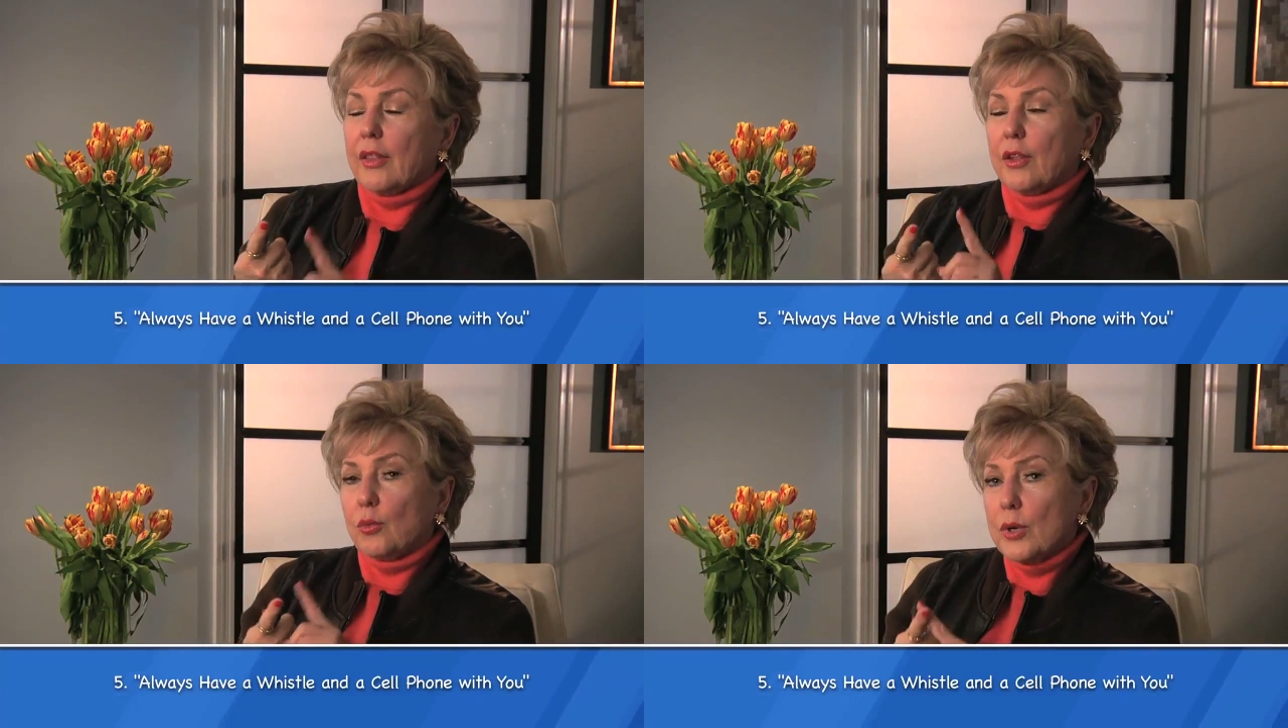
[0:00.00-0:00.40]

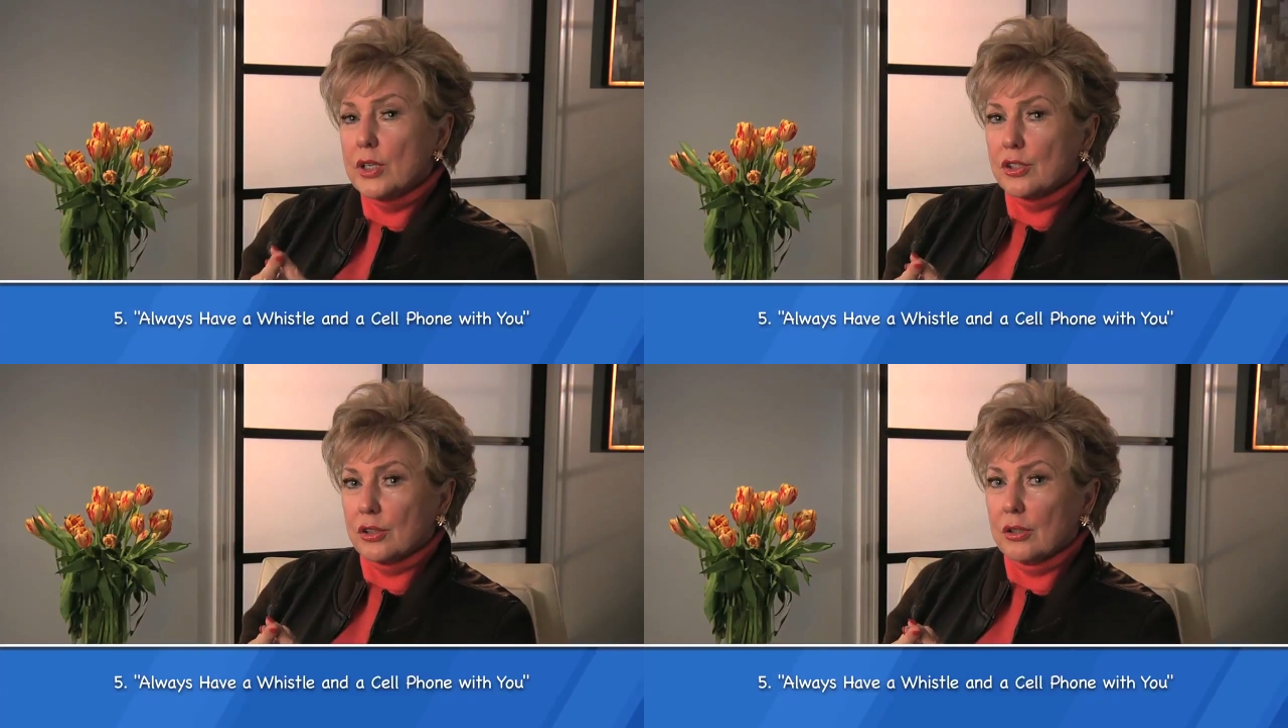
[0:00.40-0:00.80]
The
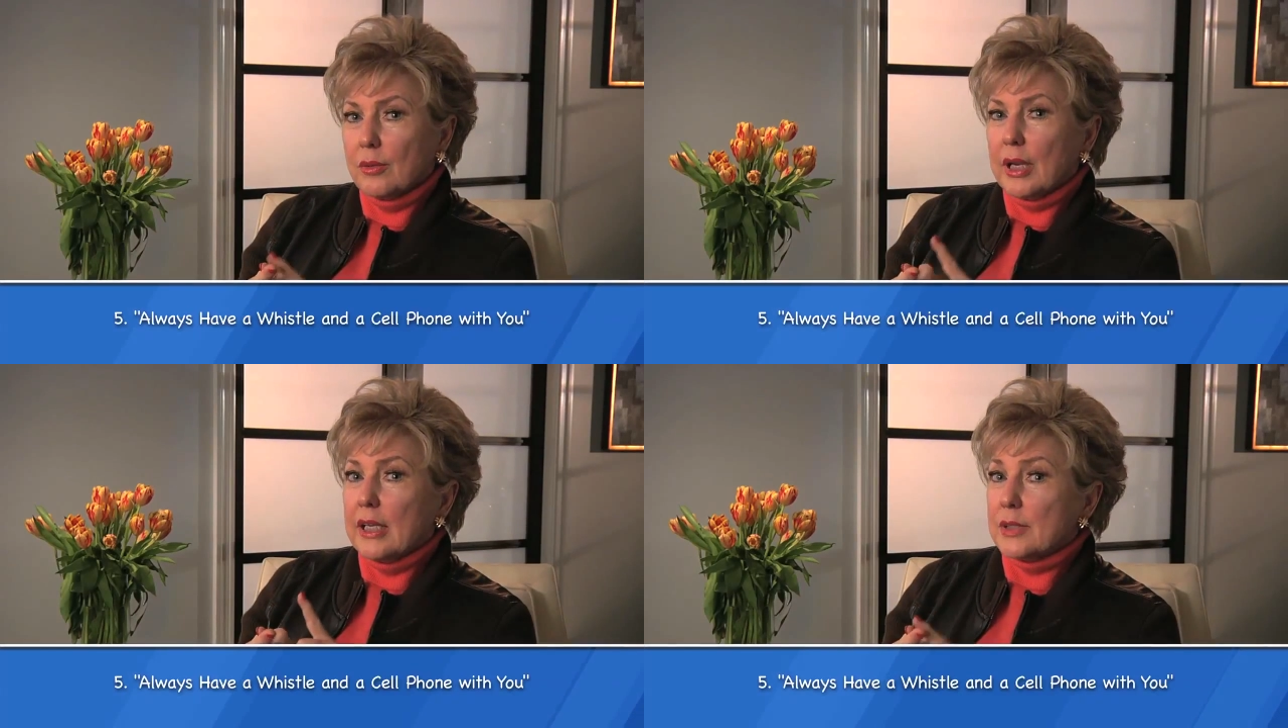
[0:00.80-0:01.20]
whistle
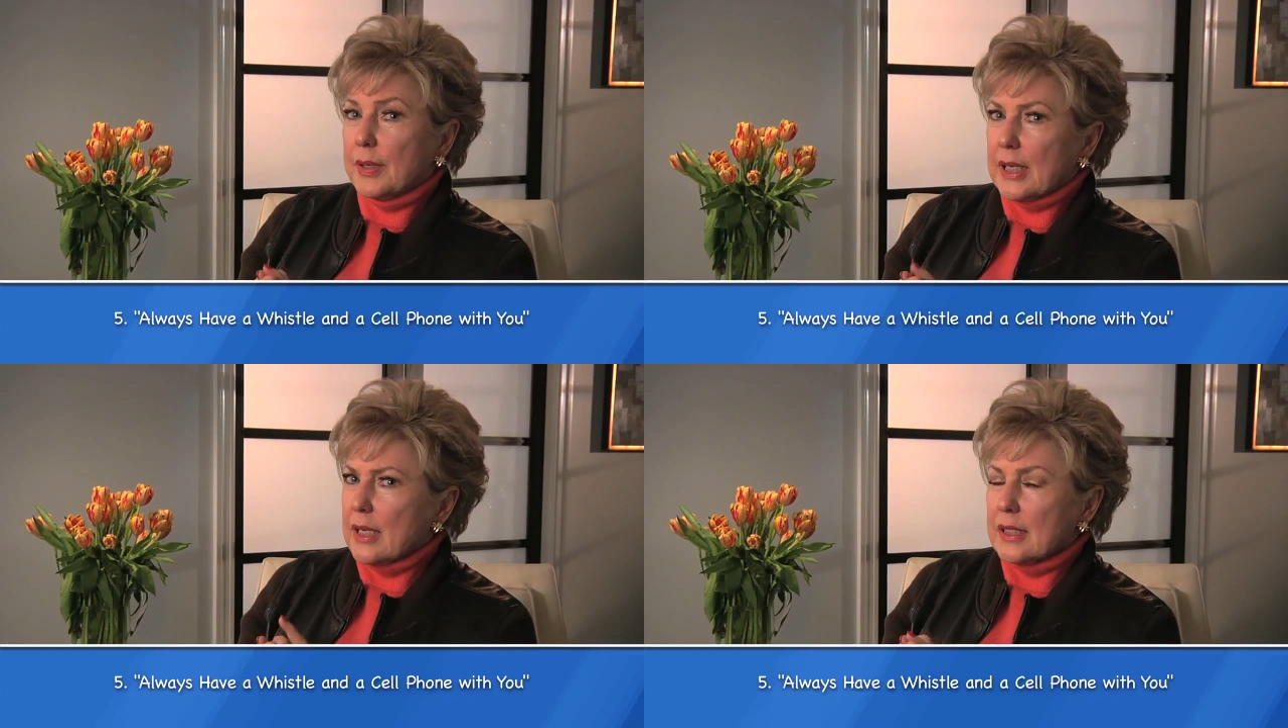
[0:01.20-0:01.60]
is
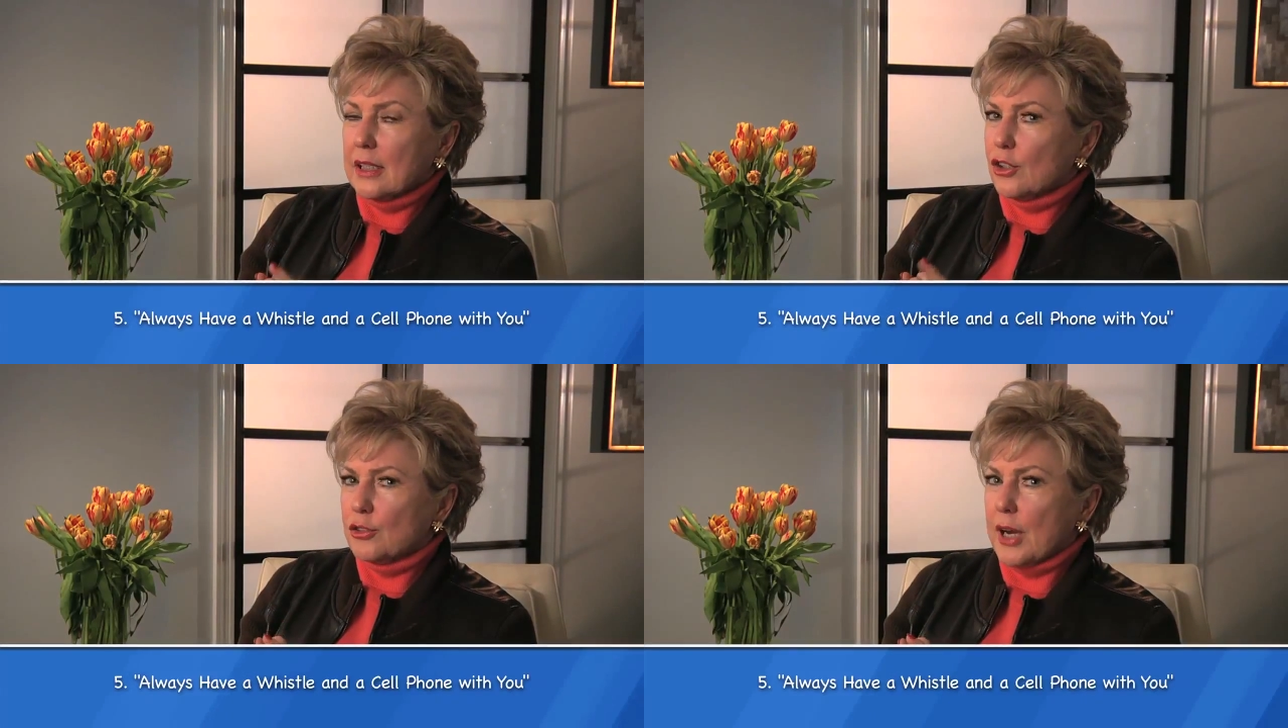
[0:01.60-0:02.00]
because
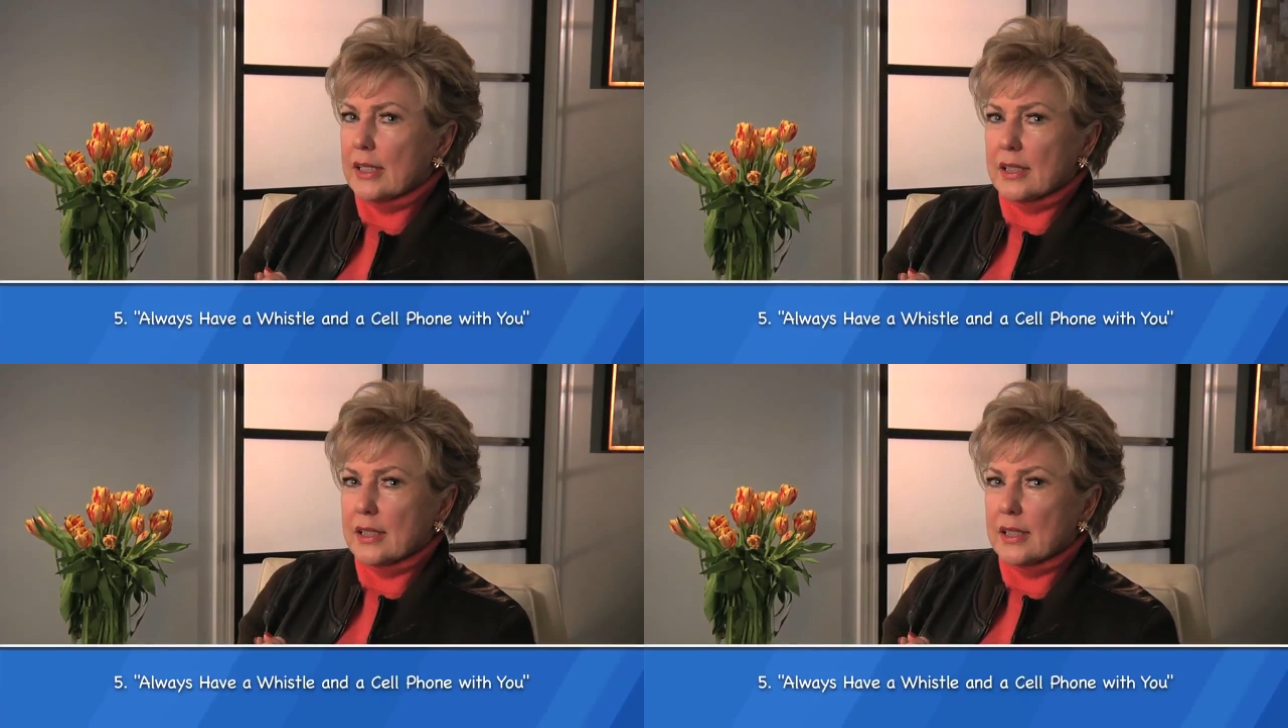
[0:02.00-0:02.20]
it attracts